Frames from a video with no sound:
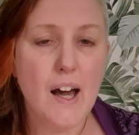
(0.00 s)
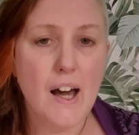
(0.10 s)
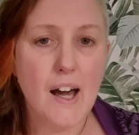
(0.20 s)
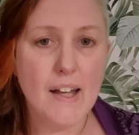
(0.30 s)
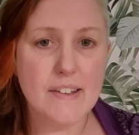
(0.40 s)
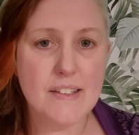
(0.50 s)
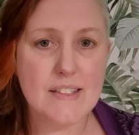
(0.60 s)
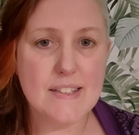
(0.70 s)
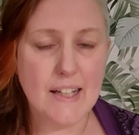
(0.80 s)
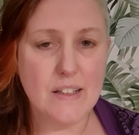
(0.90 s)
And the
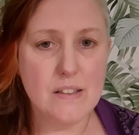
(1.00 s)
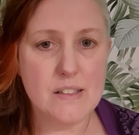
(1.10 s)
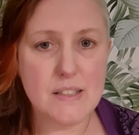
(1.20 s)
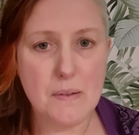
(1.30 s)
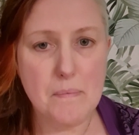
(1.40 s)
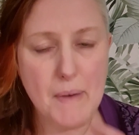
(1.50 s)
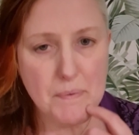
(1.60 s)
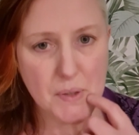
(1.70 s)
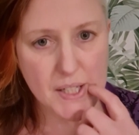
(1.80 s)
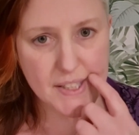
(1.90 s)
second
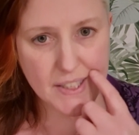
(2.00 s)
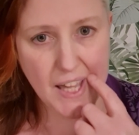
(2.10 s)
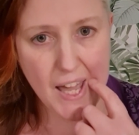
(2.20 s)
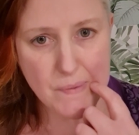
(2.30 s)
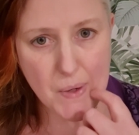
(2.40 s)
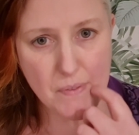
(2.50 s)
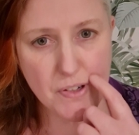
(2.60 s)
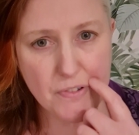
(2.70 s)
memory that came up